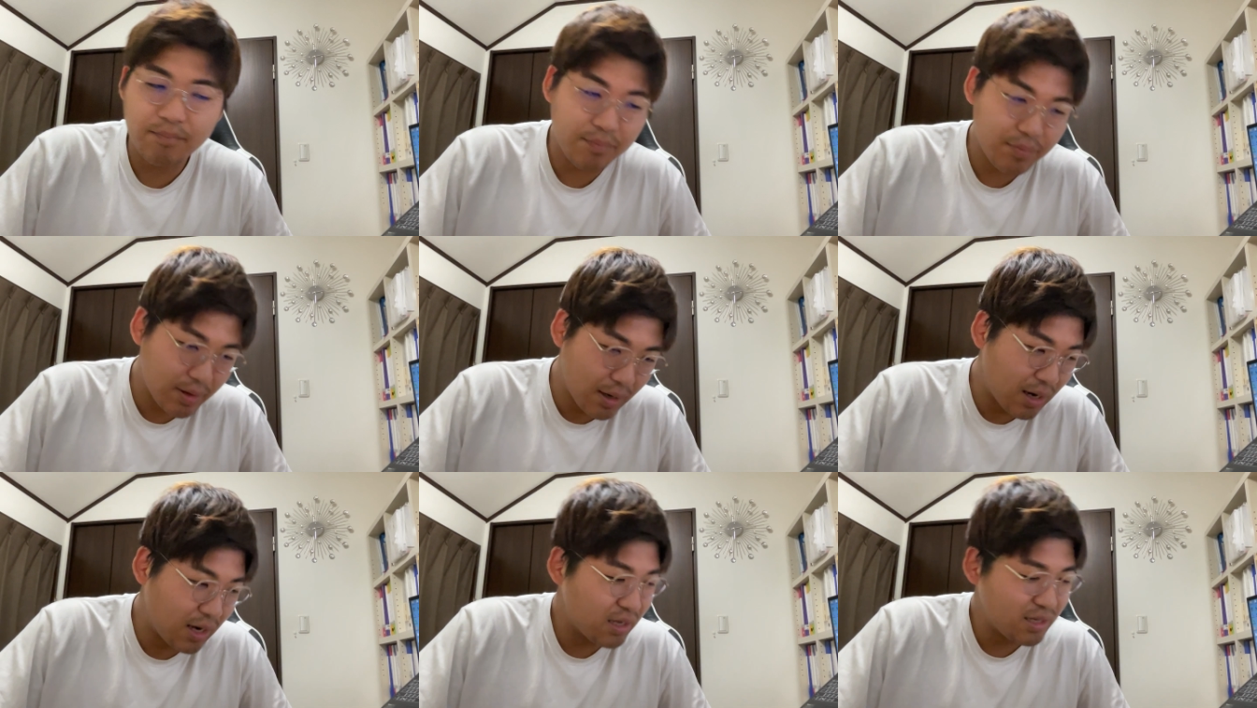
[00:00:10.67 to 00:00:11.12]

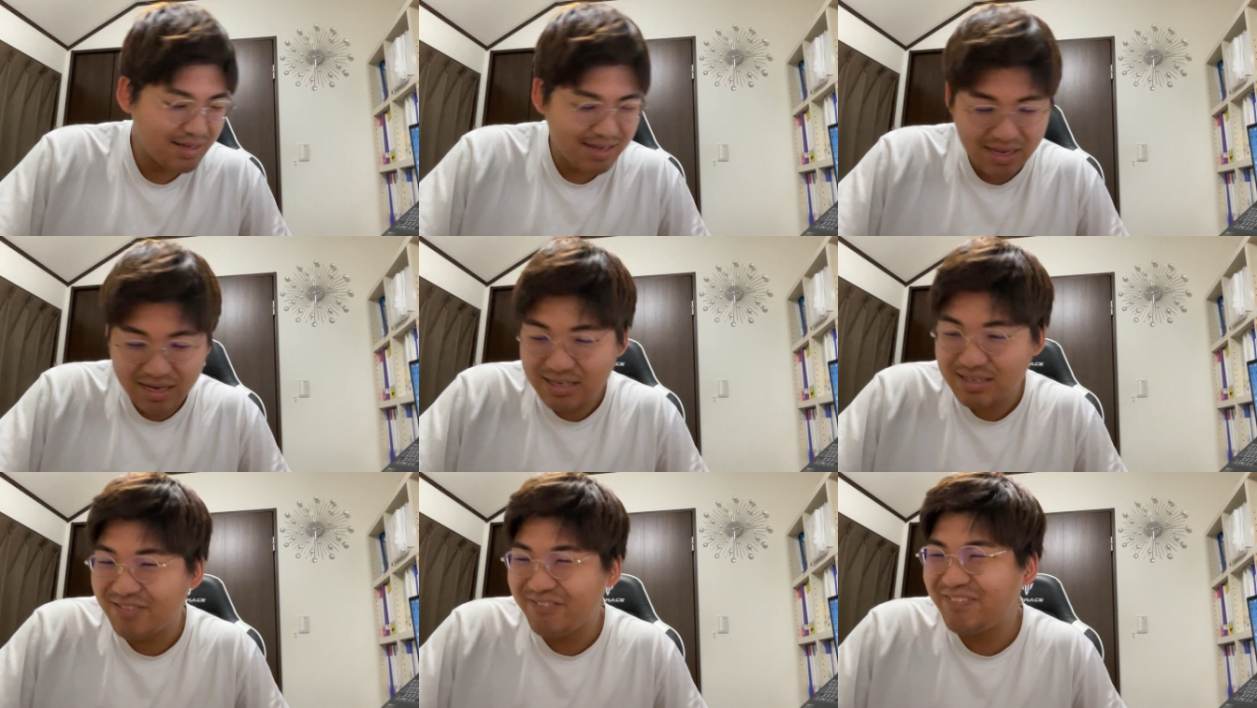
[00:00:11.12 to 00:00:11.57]
I
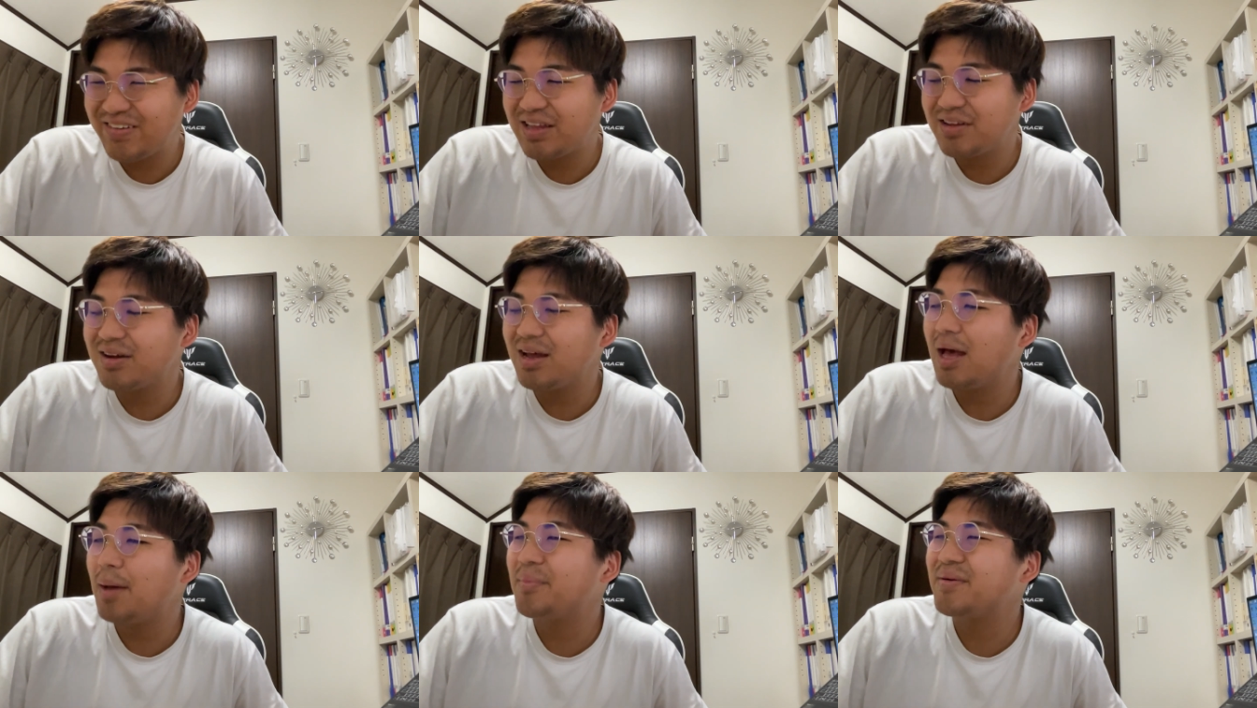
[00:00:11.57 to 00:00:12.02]
take the video
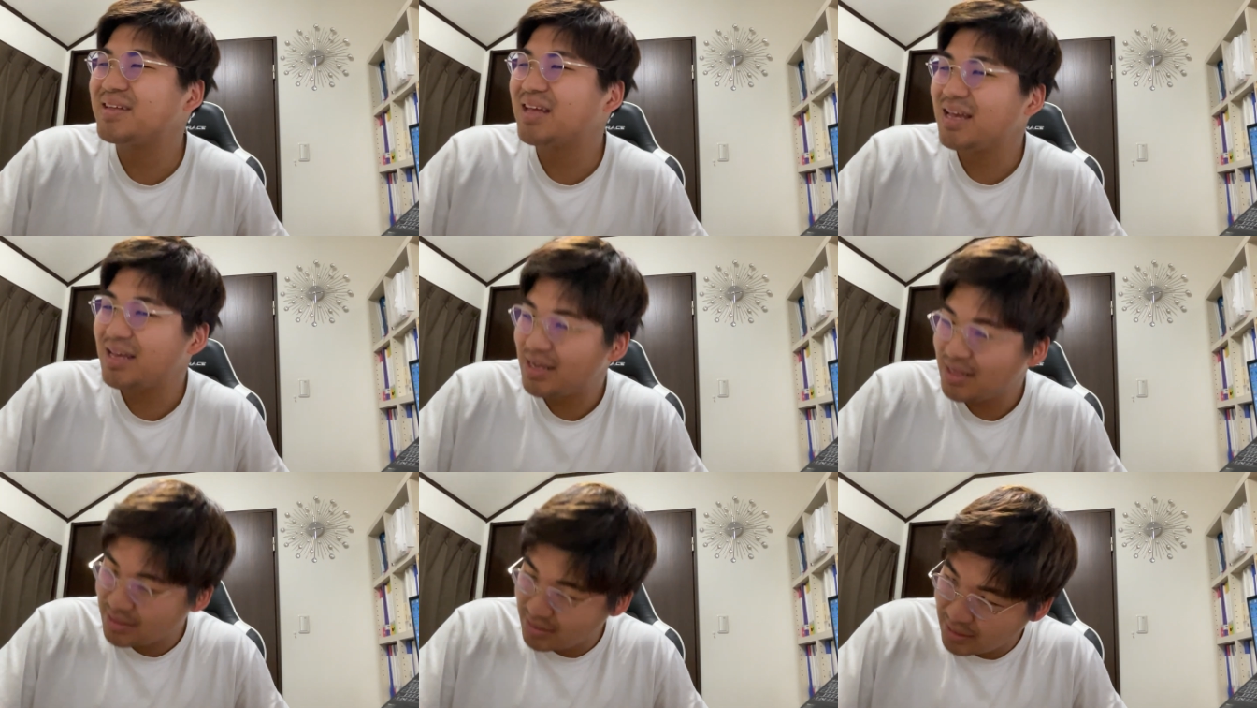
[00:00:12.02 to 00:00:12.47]
every
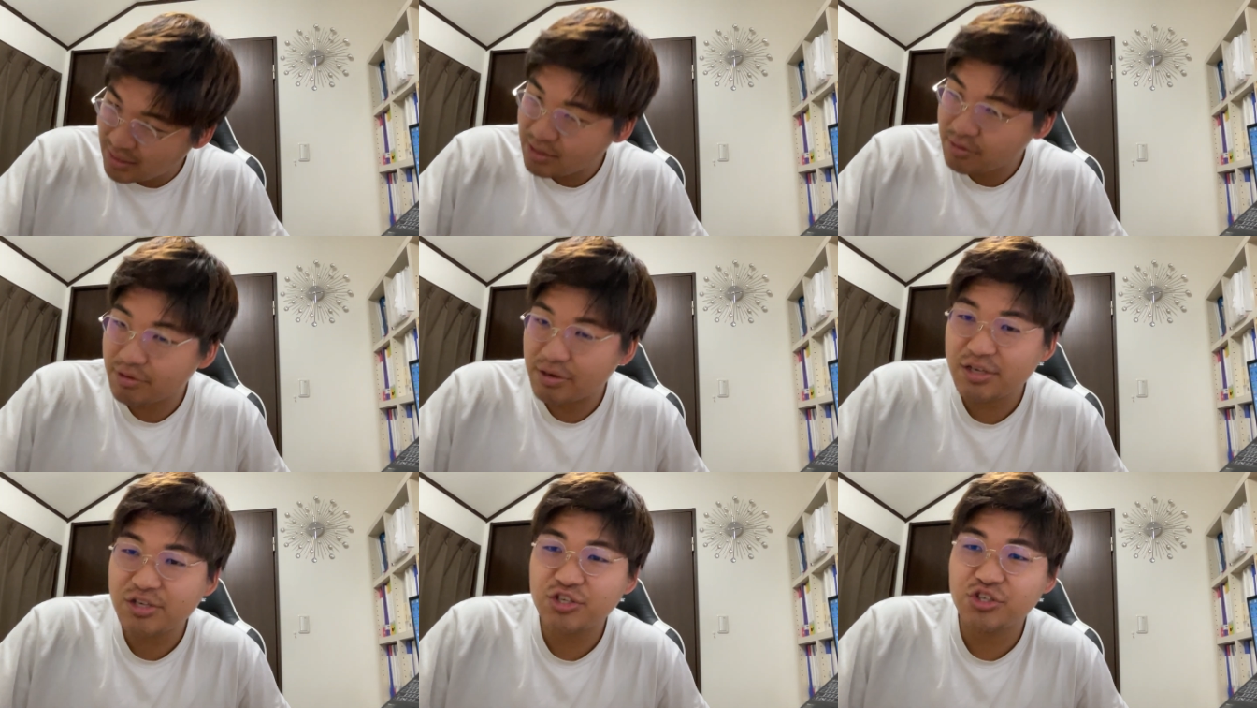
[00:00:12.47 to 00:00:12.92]
day in
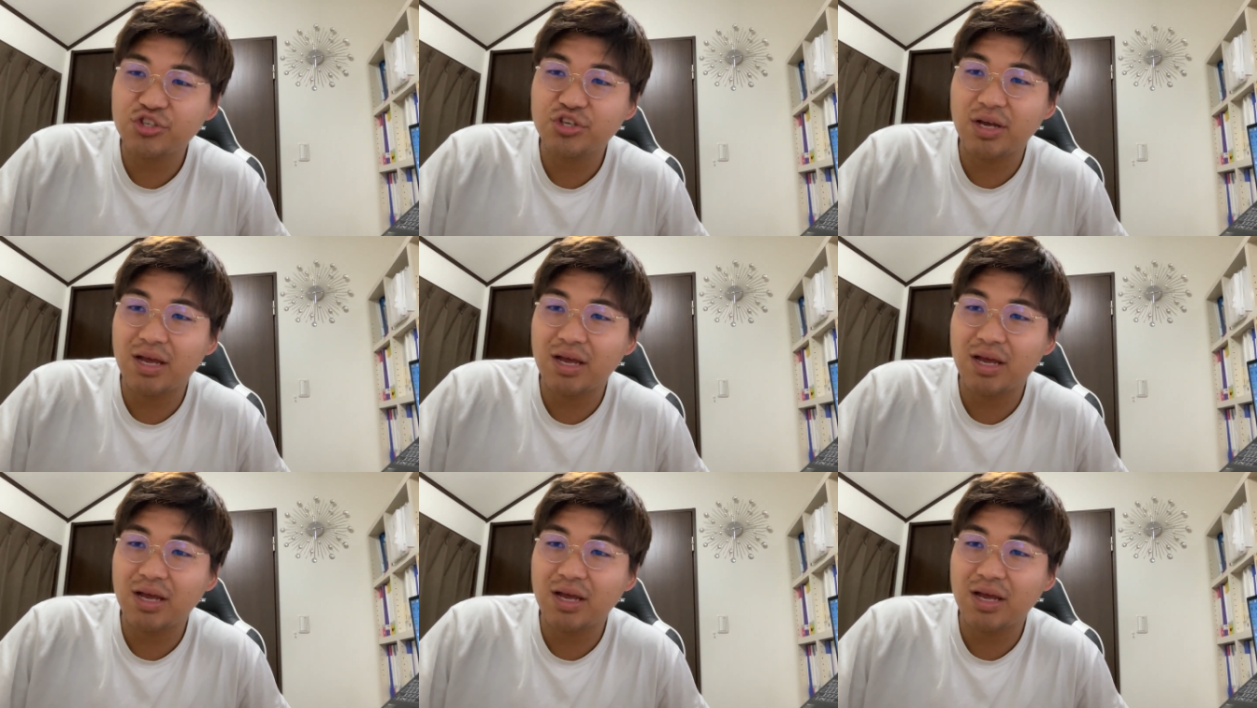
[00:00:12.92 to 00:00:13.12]
English